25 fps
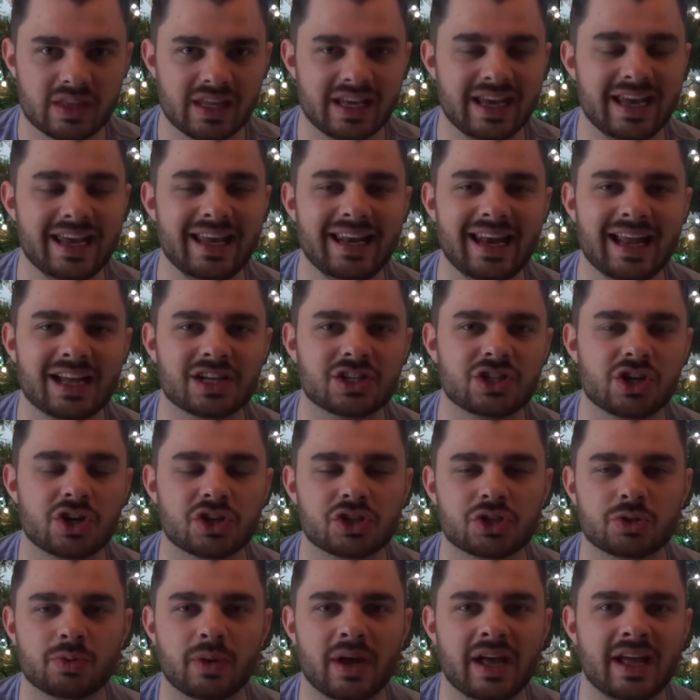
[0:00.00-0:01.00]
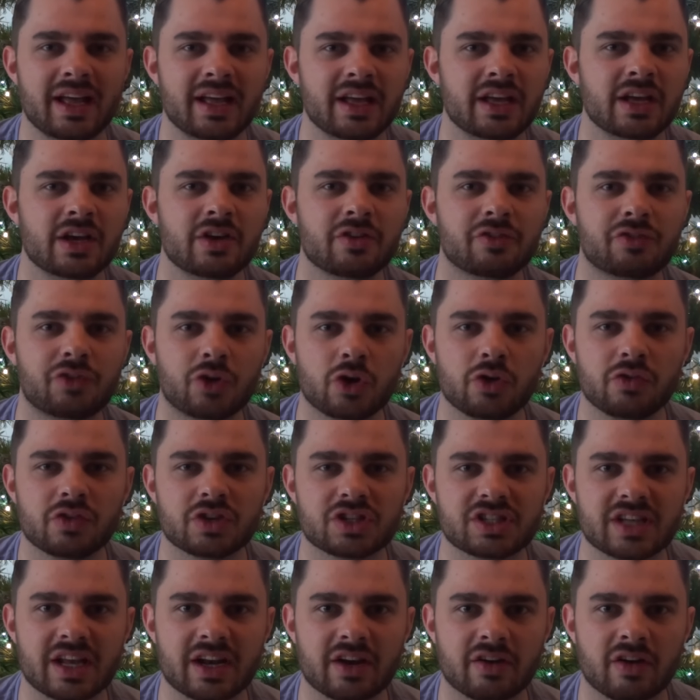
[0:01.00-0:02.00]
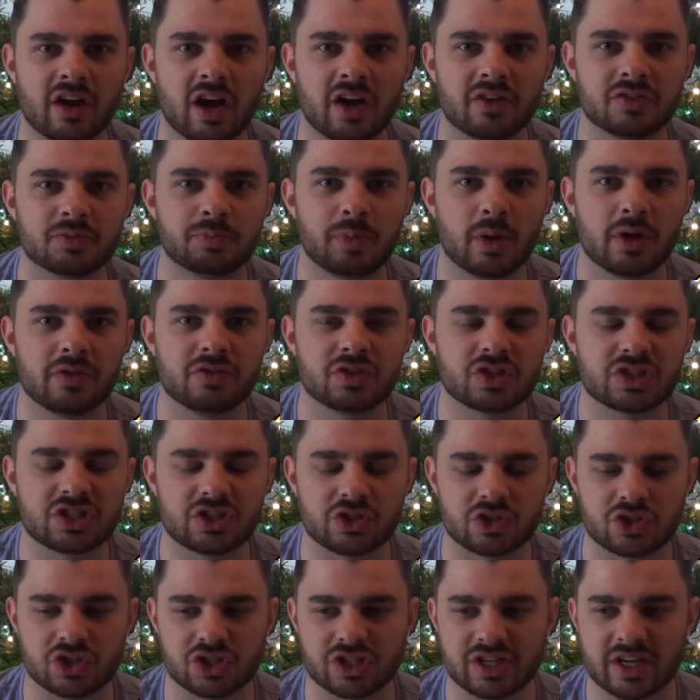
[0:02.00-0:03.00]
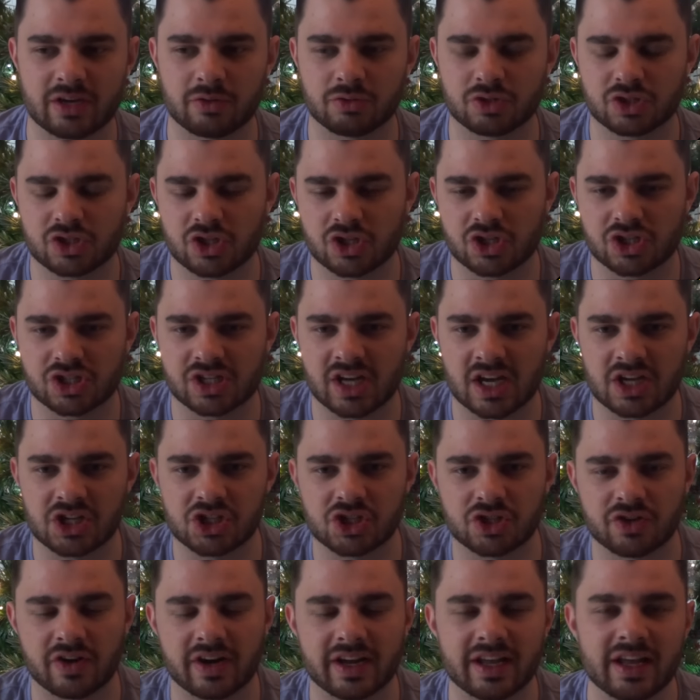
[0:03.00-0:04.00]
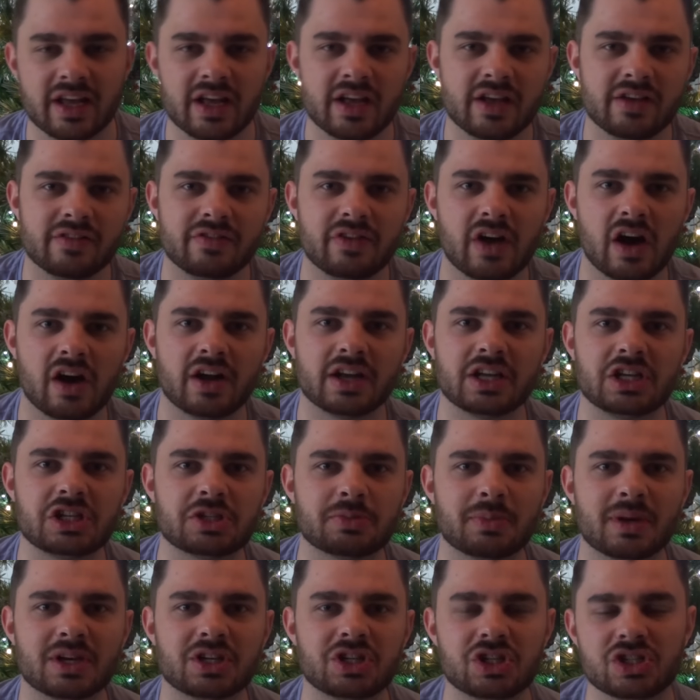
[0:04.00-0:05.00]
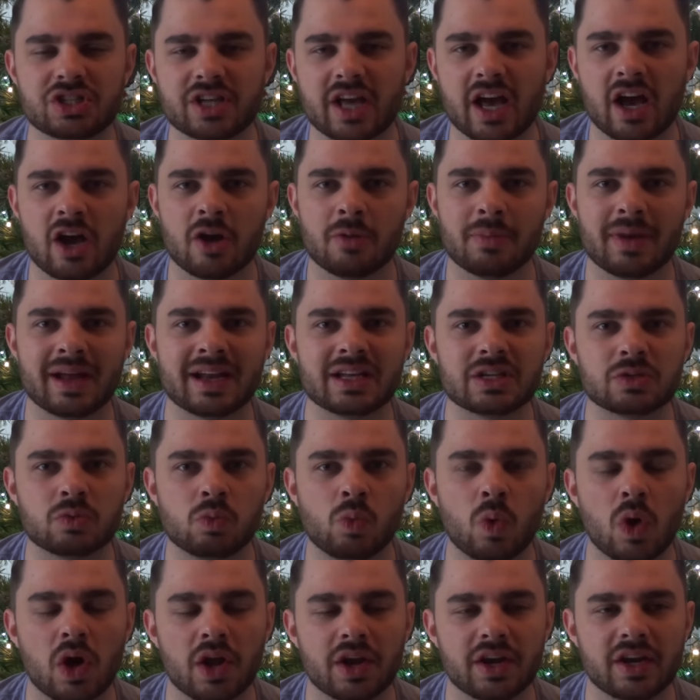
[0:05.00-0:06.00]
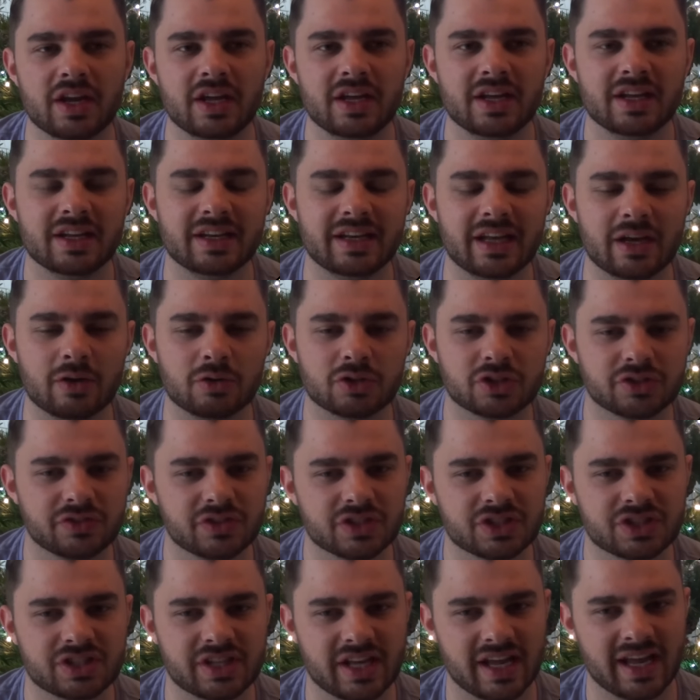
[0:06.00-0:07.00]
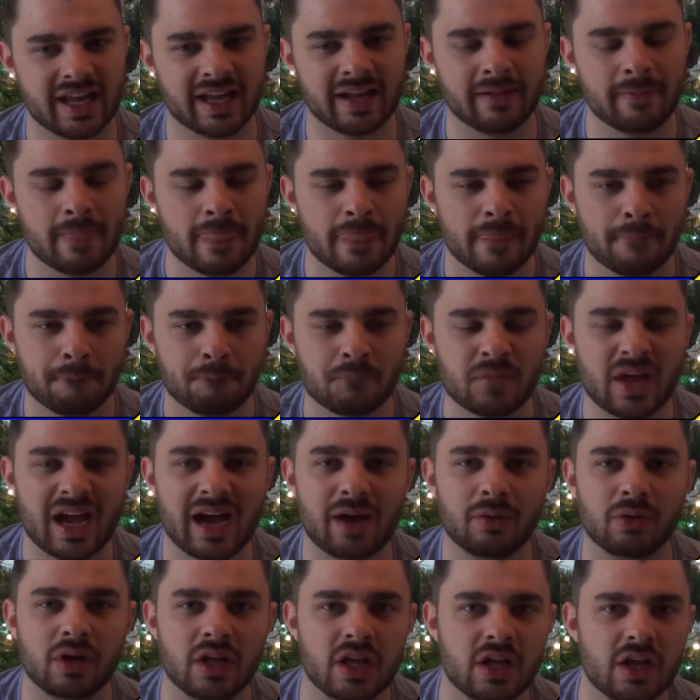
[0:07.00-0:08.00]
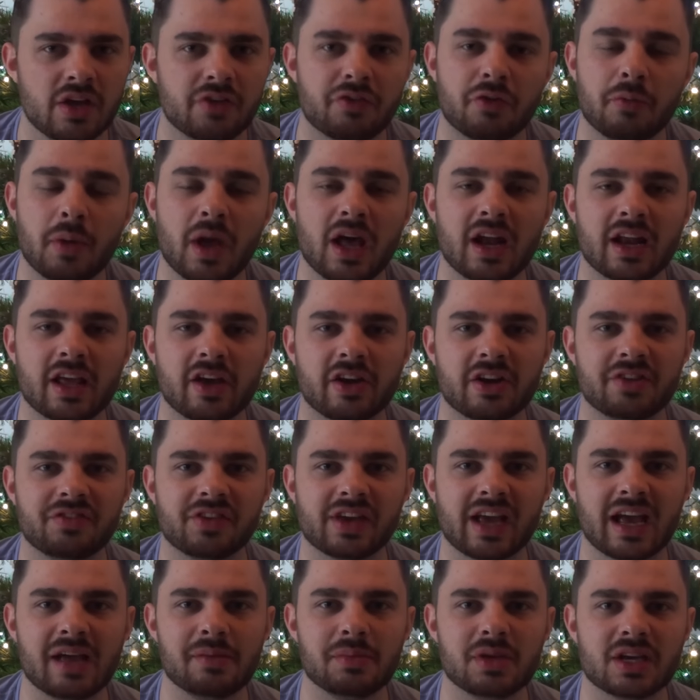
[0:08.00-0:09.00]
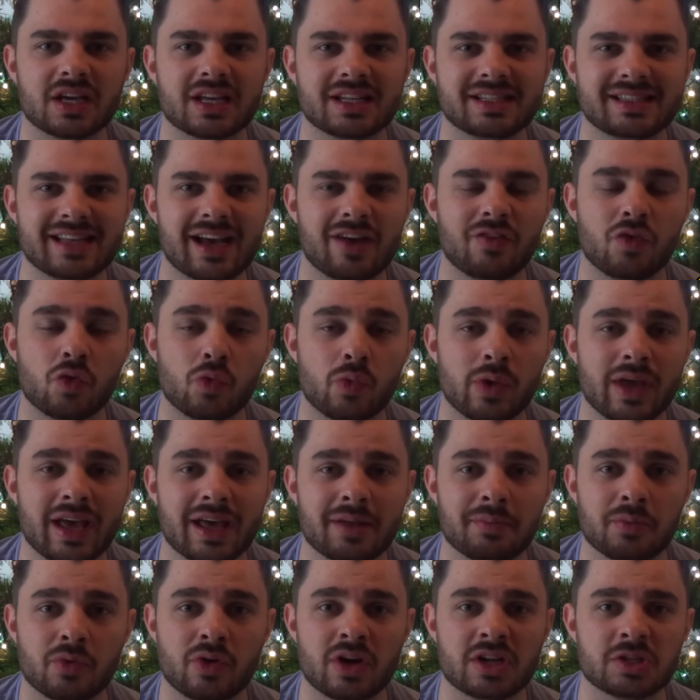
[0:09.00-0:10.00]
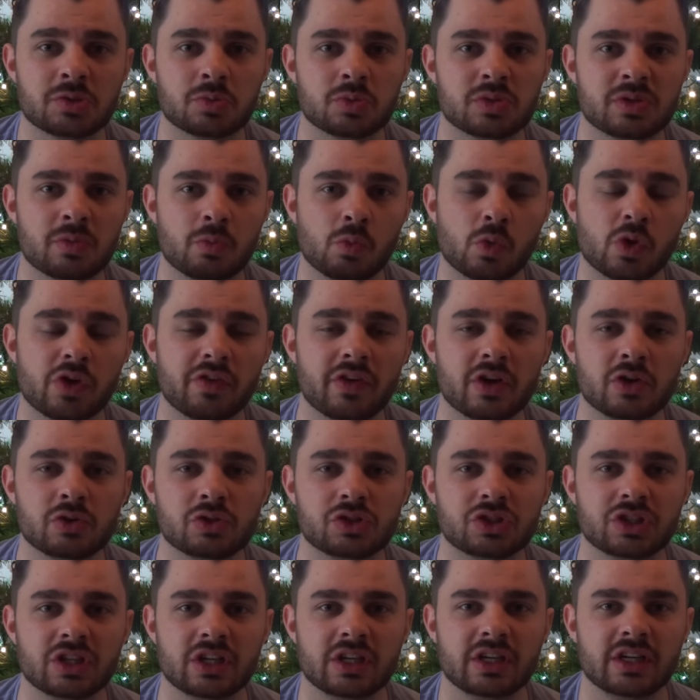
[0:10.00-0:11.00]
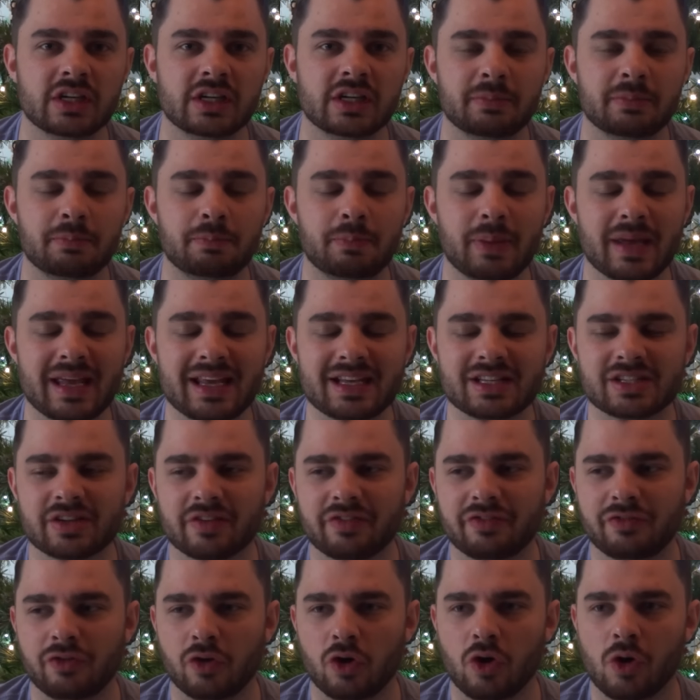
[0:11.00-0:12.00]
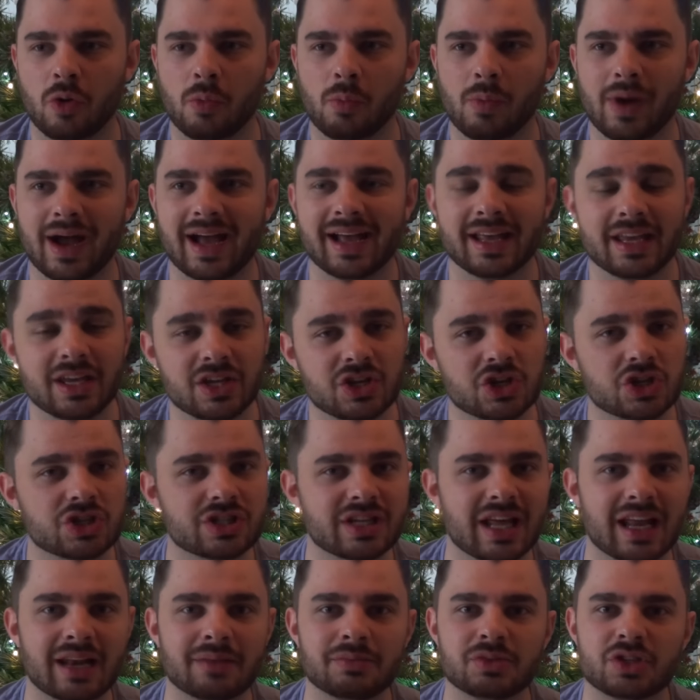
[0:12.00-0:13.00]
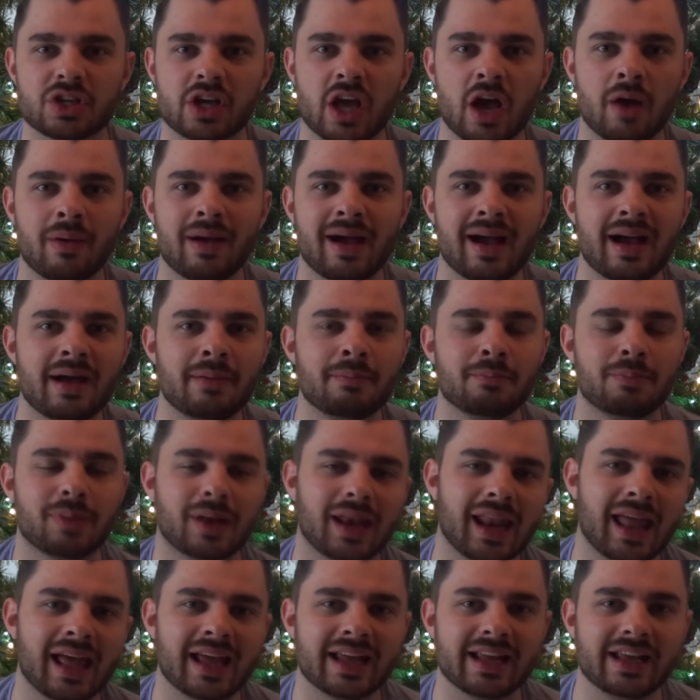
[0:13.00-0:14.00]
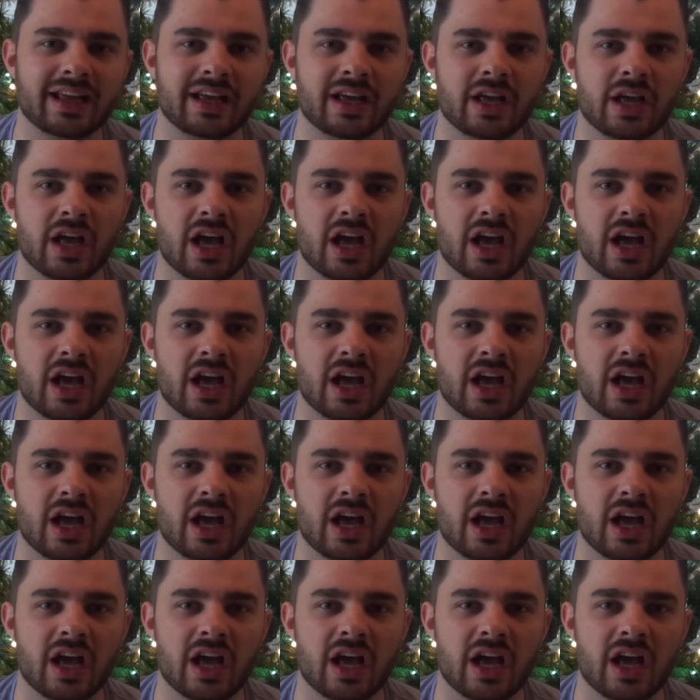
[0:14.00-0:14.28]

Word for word: He latched onto it, through the centre-halves, both stood still, stood stationary. Vardy smashes it home, and it's 1-0 to the City. Now, from early on in the game, you could tell that Riyad Mahrez was in one of those peaks of form where you just tell him to go out and play.